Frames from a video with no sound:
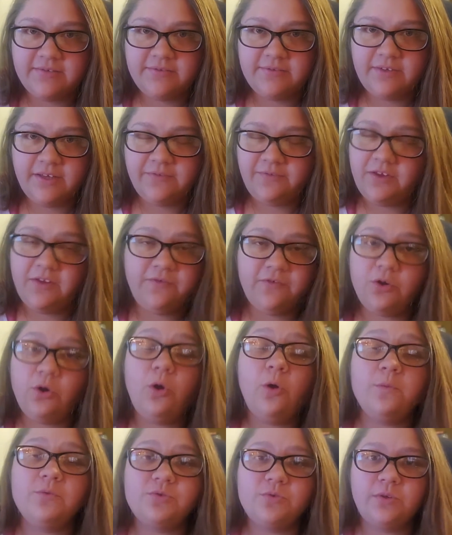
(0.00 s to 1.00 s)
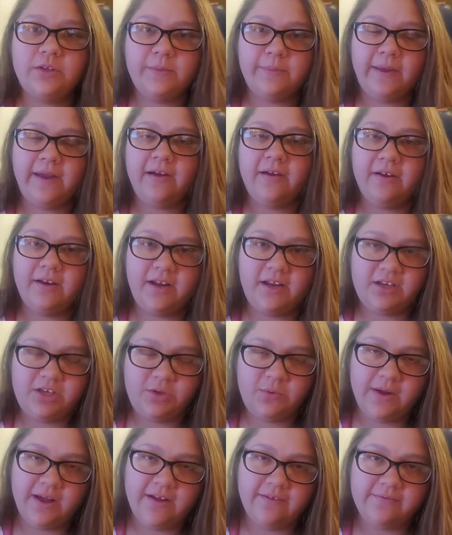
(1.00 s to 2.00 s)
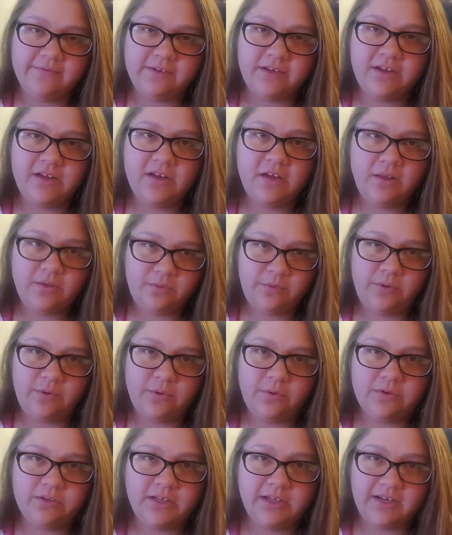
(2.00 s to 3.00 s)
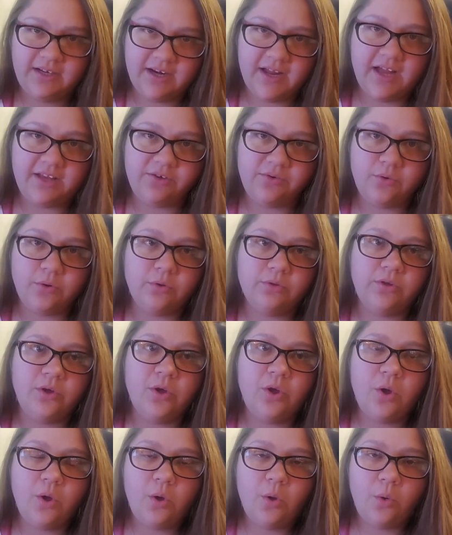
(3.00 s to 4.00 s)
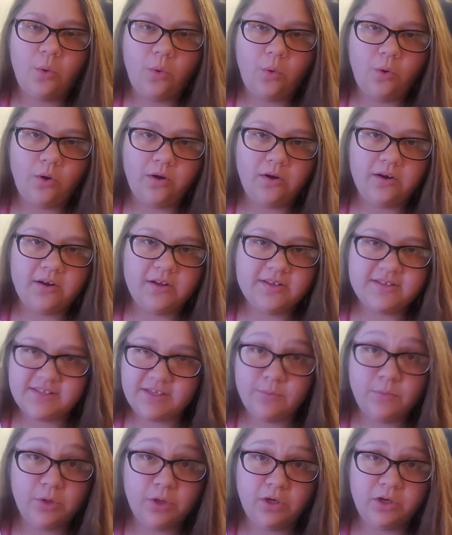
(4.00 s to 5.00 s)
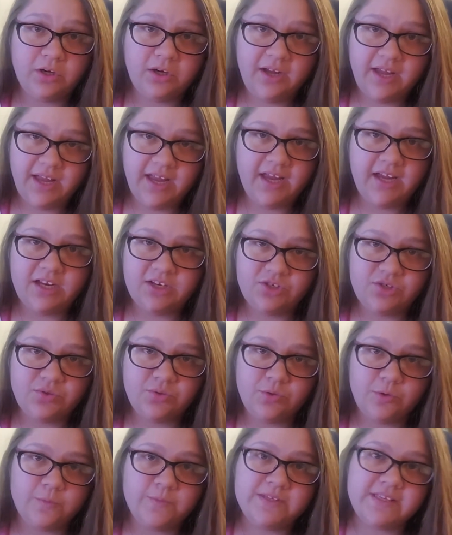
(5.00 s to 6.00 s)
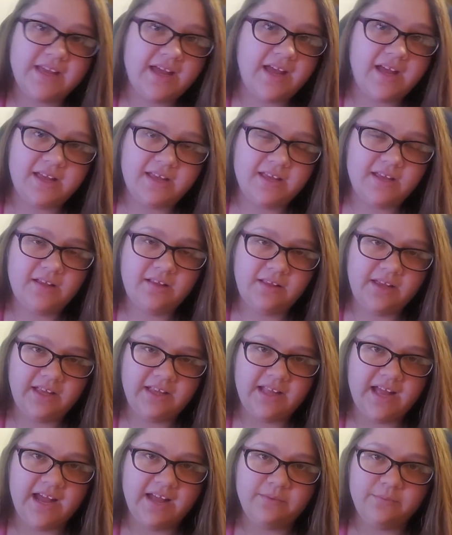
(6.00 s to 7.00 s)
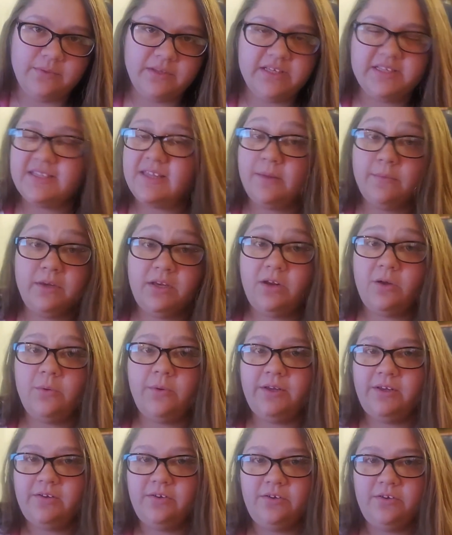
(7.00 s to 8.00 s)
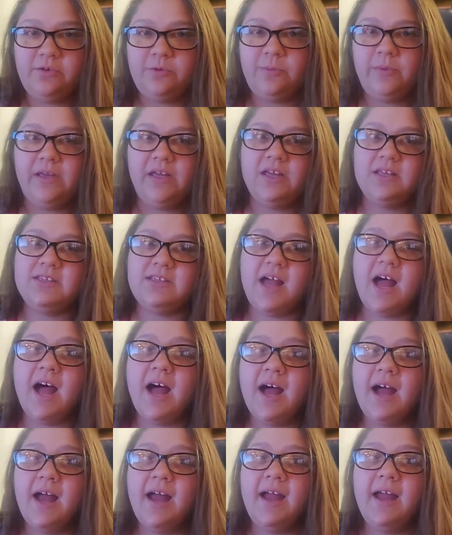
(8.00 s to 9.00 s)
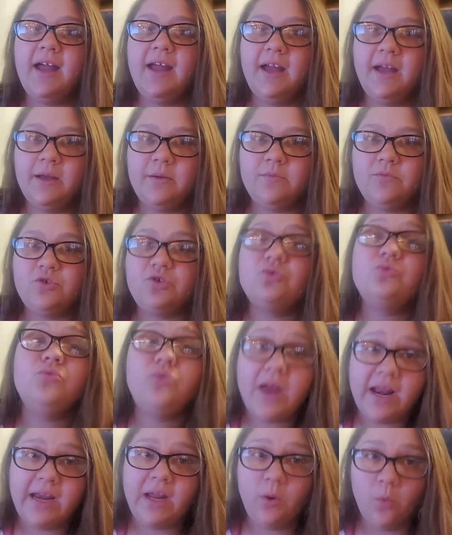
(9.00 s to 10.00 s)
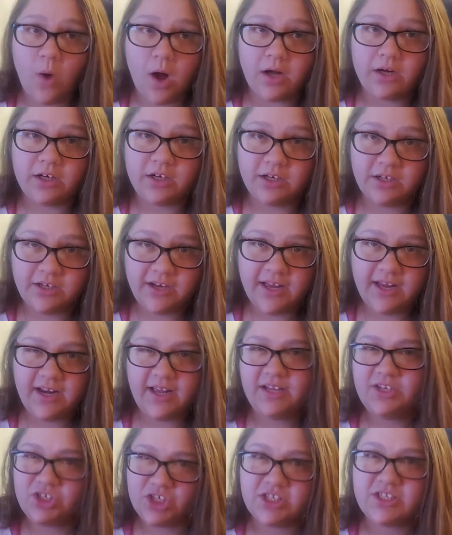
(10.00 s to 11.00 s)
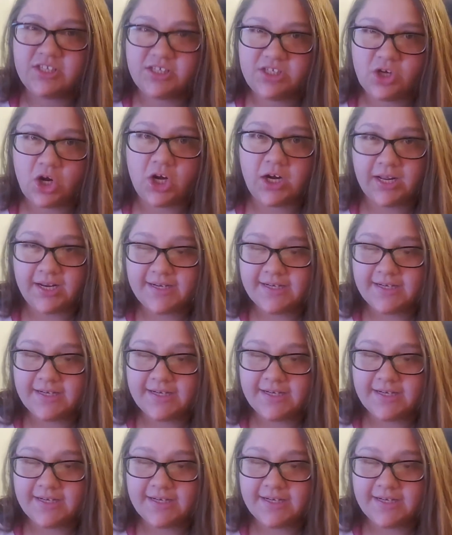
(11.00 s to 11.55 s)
If you're a homeschooling parent and you have a 3-year-old and a 9-year-old or similar age groups like that, please let me know what you do, because I am treading water and I just started.